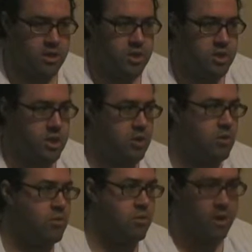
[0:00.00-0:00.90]

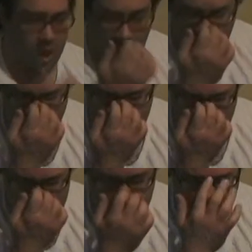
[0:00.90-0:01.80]
So I brought it
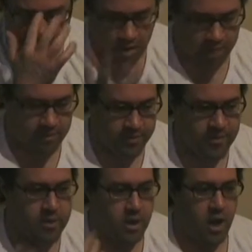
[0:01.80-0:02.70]
back to my
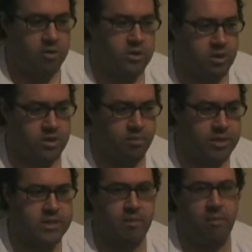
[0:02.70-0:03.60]
grandmother. I was starting to
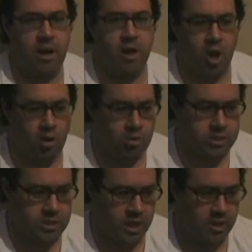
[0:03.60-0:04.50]
bring some of my
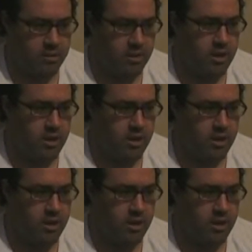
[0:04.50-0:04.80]
clothes there.